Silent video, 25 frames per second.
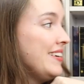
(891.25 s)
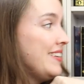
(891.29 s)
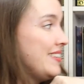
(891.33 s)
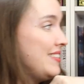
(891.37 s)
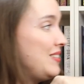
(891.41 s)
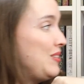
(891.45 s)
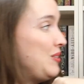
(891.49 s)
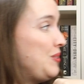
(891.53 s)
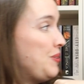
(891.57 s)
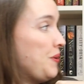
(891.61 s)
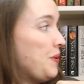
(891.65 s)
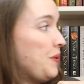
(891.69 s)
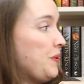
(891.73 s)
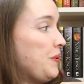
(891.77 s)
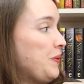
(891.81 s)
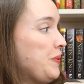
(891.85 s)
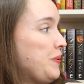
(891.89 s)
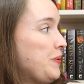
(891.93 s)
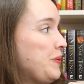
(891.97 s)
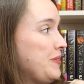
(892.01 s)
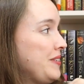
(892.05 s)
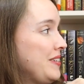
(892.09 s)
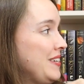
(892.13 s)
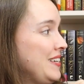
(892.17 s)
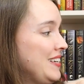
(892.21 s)

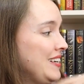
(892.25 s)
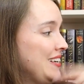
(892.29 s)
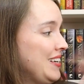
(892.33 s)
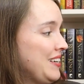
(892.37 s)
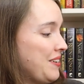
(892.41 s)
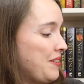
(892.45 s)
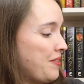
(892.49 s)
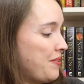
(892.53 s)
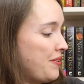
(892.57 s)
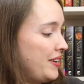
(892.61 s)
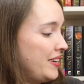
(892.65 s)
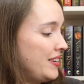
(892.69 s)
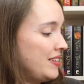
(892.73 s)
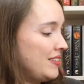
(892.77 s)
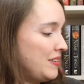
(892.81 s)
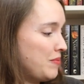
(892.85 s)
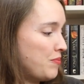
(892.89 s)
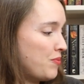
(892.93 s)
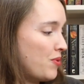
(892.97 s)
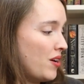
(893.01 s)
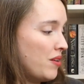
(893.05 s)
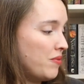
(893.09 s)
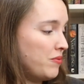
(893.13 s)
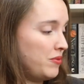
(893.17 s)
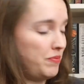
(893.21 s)
So green and
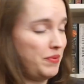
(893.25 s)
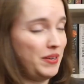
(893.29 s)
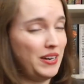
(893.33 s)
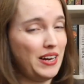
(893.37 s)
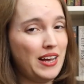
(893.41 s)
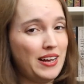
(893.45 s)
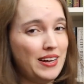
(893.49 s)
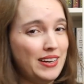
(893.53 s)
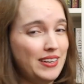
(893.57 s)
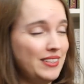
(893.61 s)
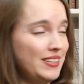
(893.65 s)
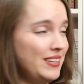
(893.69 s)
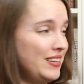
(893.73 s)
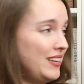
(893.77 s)
brown would be NetGalley.